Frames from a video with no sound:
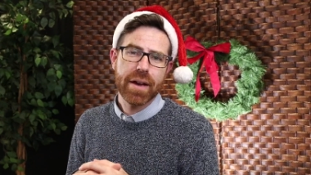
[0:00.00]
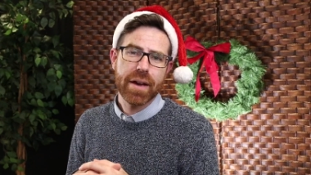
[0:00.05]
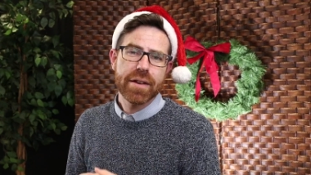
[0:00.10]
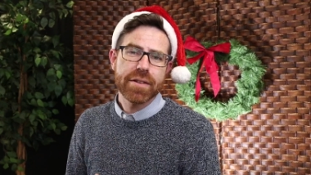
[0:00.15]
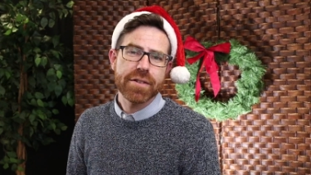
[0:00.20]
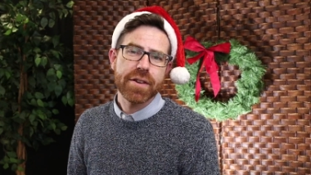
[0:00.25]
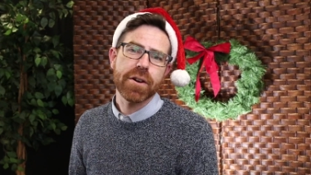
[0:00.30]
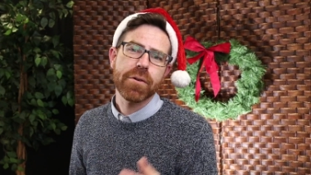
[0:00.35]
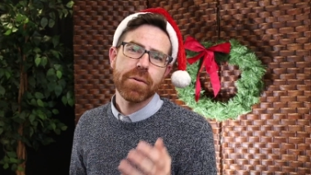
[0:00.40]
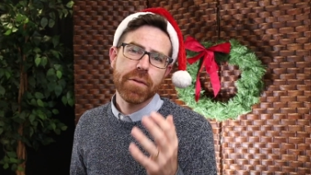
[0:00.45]

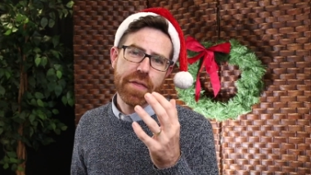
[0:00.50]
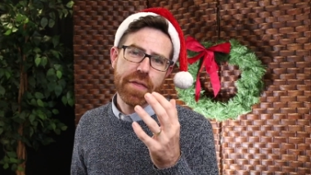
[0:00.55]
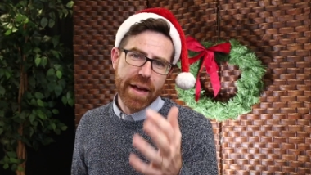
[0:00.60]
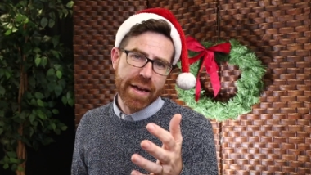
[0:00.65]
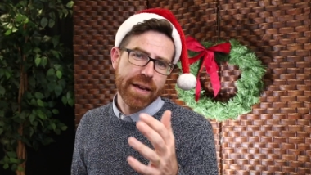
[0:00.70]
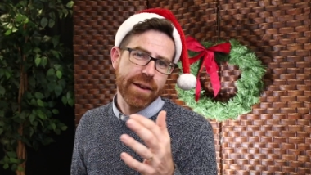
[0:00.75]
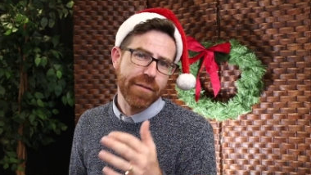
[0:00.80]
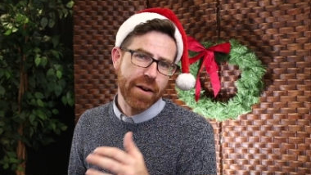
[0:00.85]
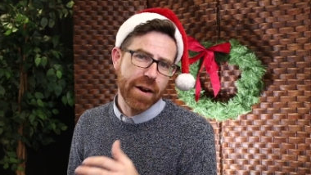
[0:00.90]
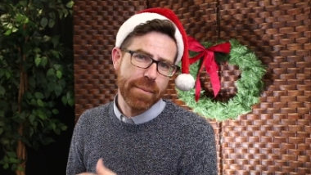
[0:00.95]
So
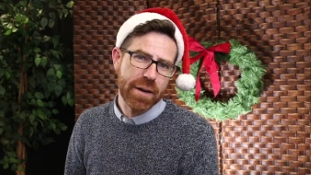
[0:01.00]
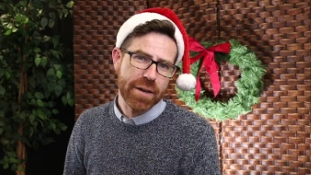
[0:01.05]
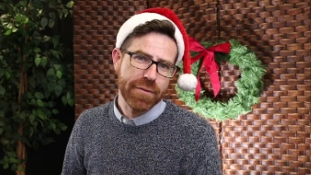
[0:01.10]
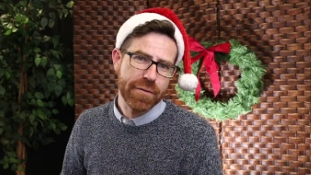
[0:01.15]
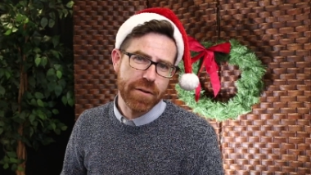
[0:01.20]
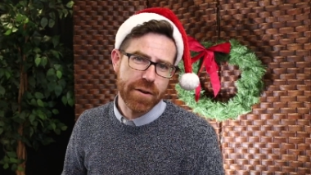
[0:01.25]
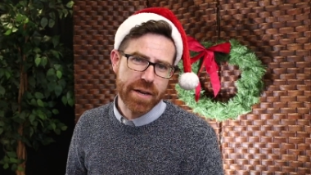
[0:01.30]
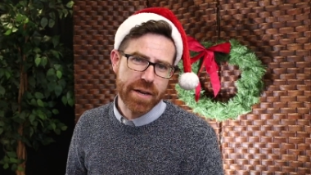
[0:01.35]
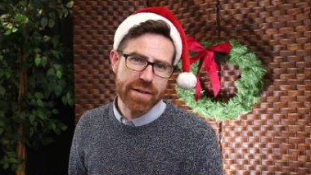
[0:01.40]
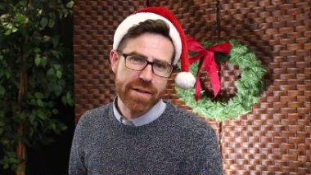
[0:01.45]
thank you very much
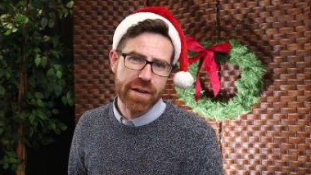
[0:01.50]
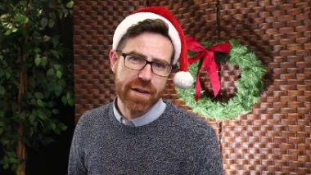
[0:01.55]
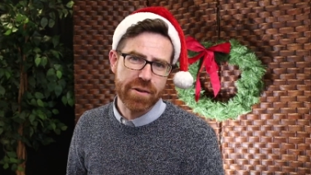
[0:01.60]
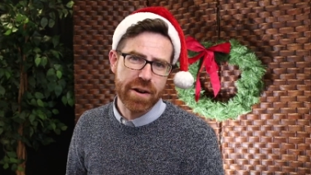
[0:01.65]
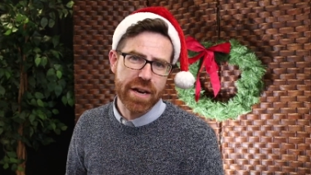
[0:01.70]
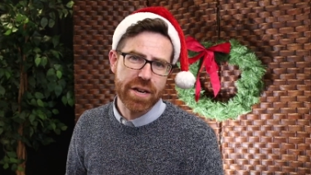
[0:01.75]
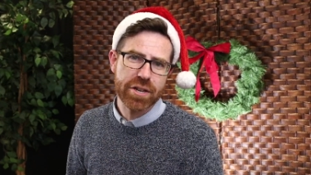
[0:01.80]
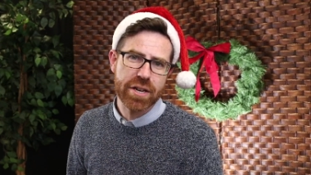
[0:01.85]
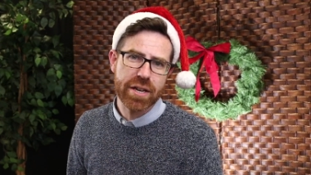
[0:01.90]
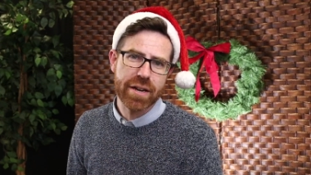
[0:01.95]
for your
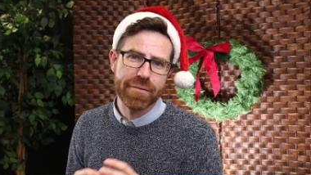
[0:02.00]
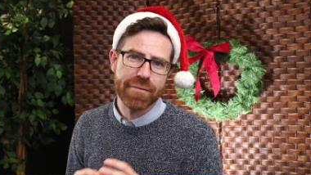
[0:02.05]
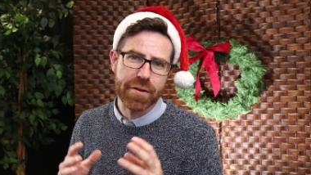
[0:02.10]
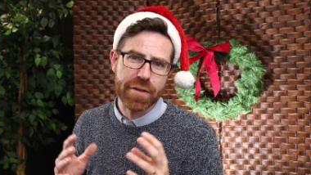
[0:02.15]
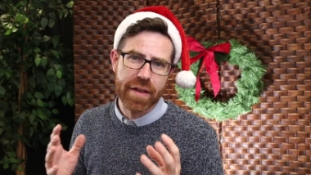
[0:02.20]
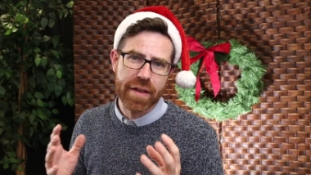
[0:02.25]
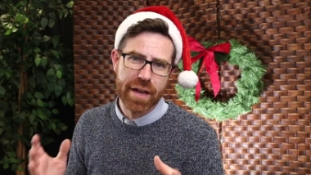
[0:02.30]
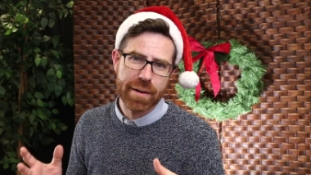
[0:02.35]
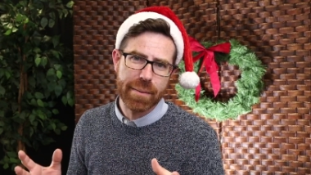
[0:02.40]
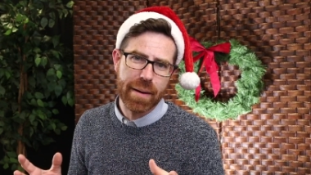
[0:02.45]
consideration and for
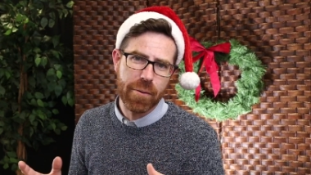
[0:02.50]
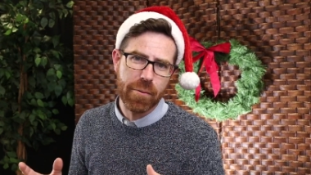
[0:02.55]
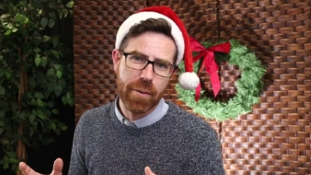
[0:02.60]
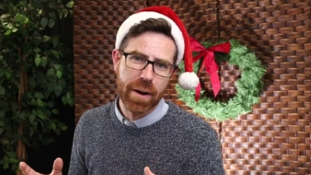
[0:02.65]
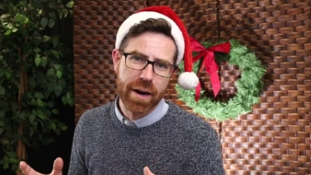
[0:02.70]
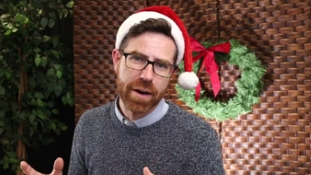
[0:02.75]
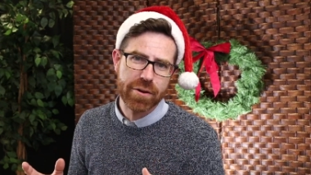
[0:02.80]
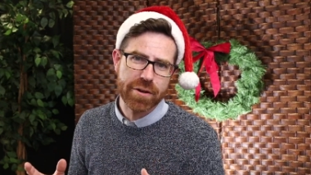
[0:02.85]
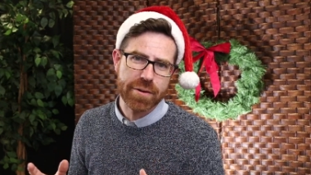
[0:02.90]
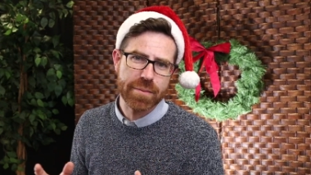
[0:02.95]
thinking about
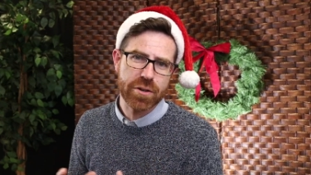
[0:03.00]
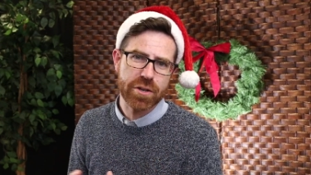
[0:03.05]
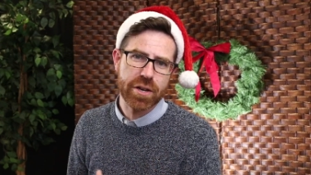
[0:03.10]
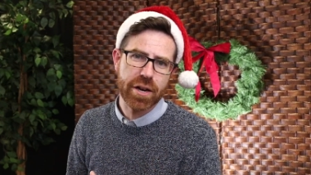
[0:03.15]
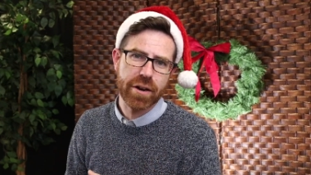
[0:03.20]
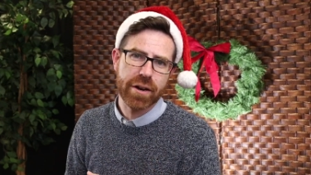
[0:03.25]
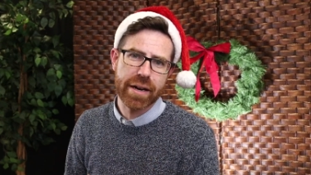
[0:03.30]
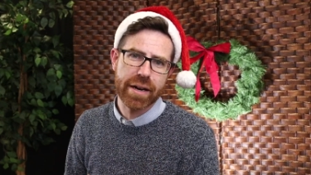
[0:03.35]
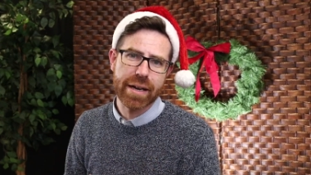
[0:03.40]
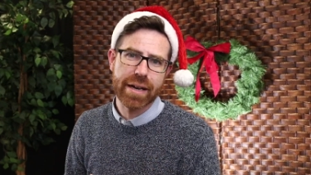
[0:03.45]
what Christmas
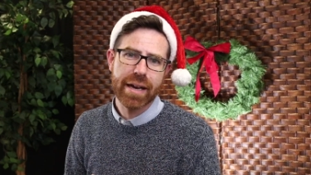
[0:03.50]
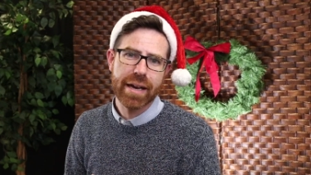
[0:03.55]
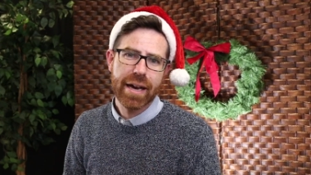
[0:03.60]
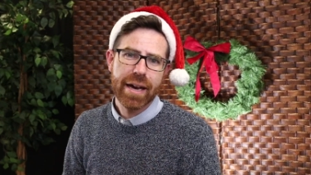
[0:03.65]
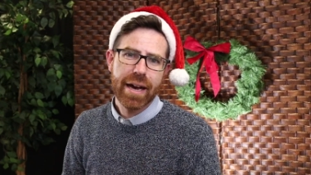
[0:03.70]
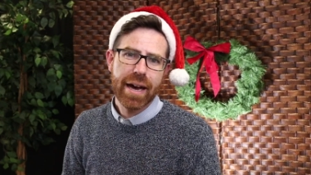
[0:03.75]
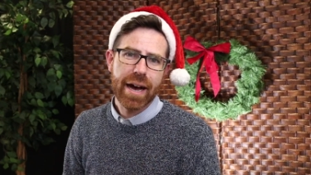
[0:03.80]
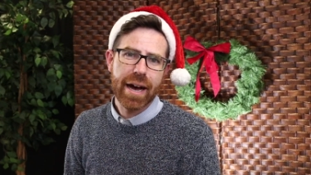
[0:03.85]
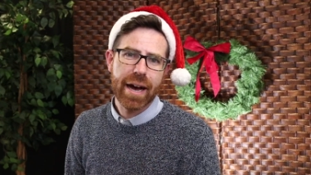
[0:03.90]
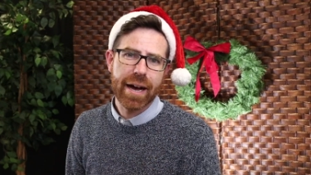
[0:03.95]
sharing
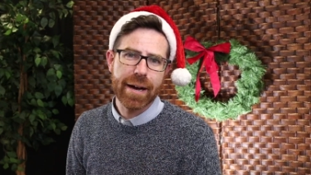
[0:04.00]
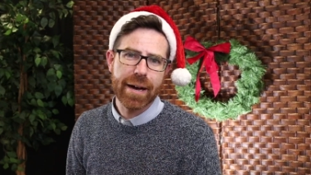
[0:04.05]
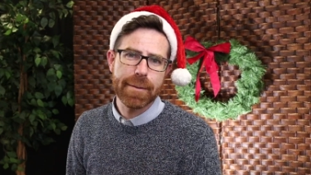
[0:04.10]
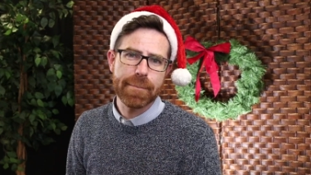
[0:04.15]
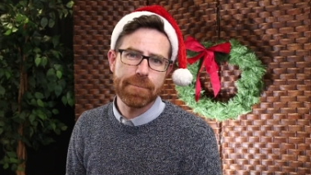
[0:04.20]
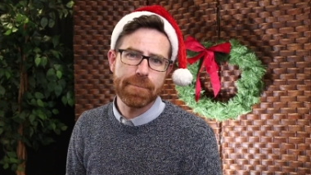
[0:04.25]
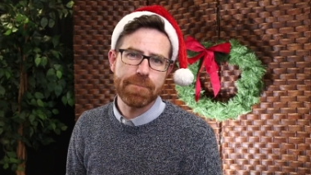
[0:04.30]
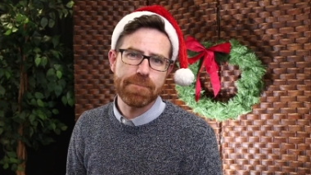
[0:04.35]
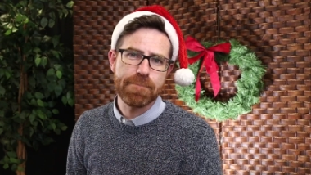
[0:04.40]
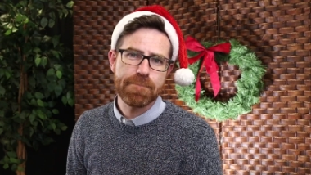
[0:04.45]

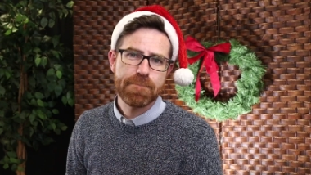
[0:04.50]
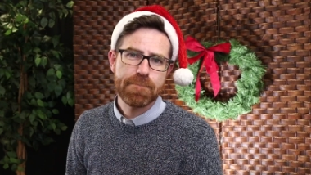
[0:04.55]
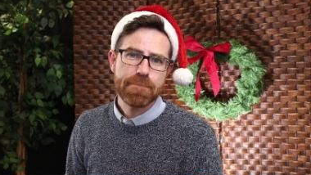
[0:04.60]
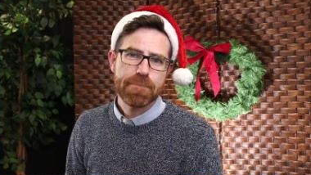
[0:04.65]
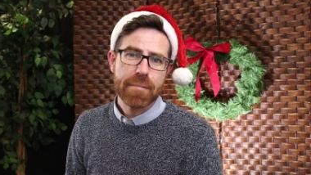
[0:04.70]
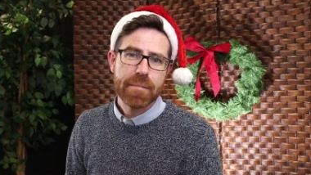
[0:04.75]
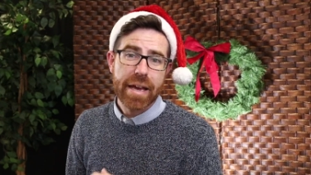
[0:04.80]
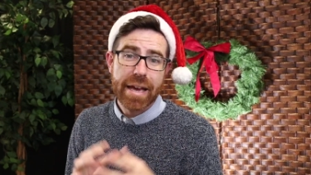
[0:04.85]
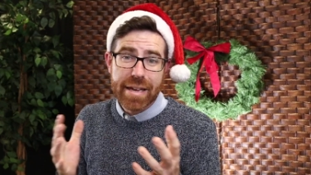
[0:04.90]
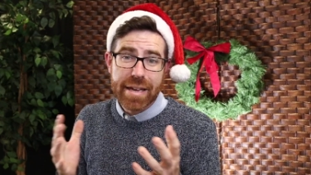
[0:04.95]
um,
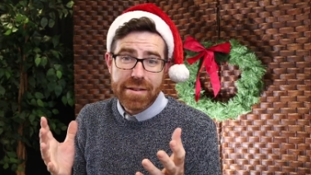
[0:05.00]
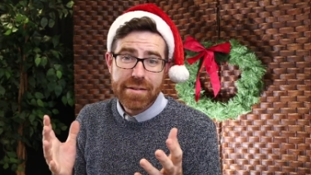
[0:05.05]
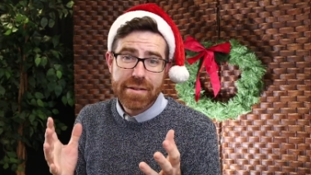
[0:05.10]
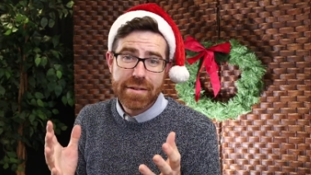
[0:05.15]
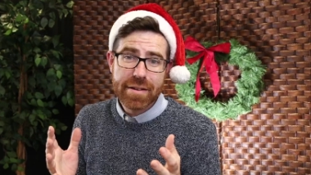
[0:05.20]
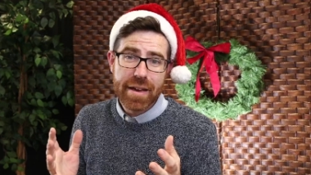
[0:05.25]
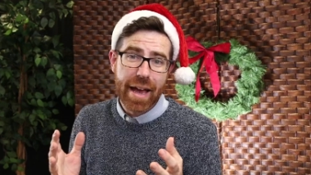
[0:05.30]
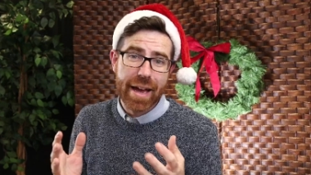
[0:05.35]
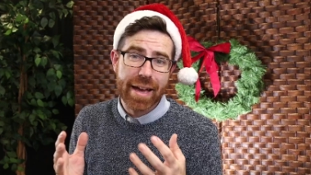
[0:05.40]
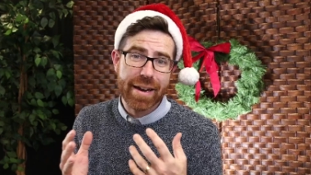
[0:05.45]

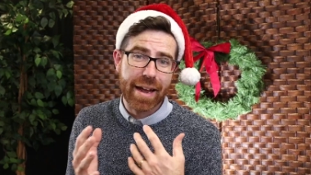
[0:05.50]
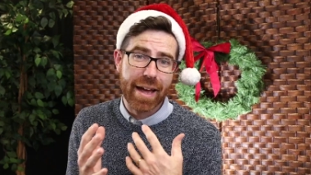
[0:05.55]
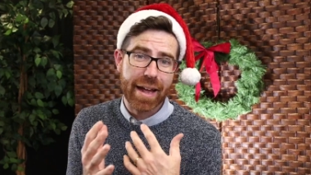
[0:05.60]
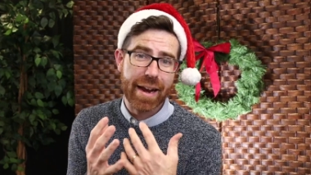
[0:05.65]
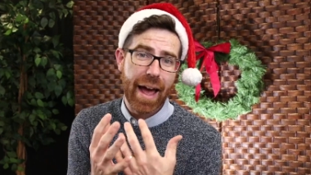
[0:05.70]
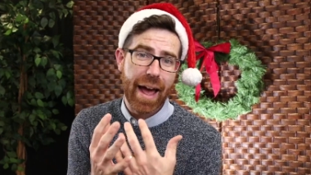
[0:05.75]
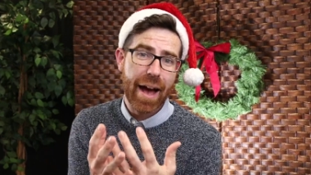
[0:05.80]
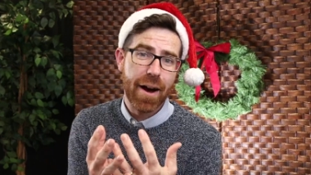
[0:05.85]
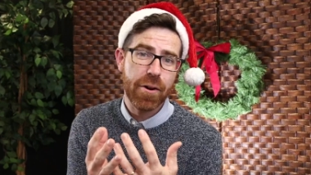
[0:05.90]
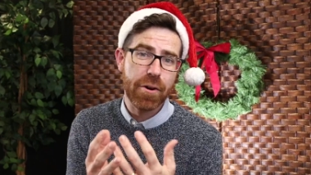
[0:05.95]
is and,
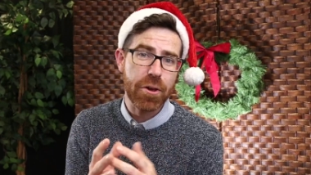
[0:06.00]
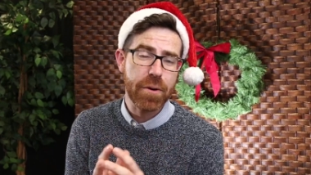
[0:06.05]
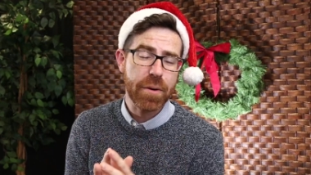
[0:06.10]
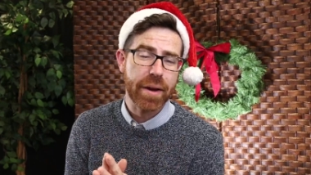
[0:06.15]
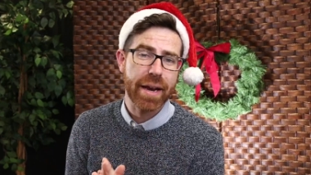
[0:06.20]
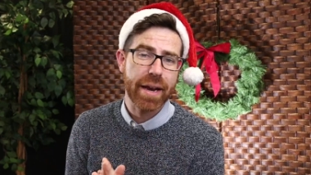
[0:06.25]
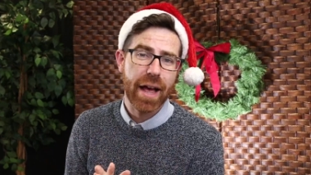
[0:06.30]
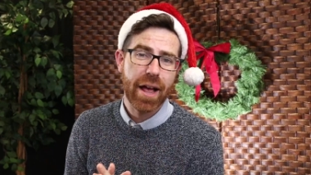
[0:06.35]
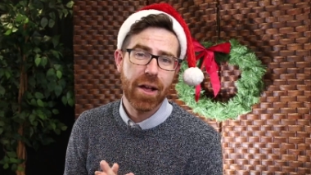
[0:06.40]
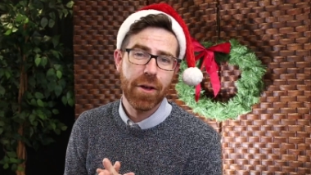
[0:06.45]
and how you
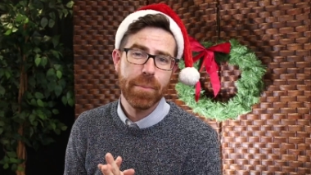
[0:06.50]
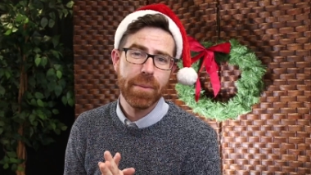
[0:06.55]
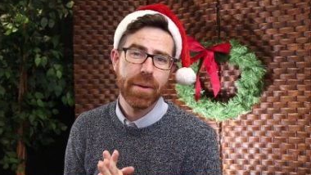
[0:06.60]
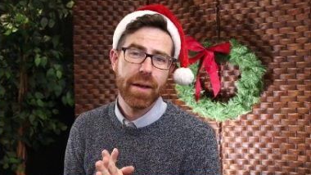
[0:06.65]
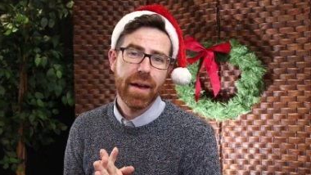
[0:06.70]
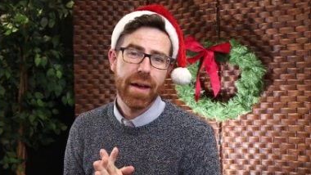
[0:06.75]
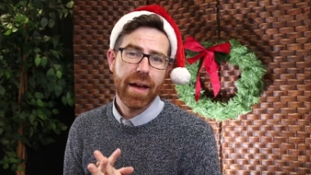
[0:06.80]
can help.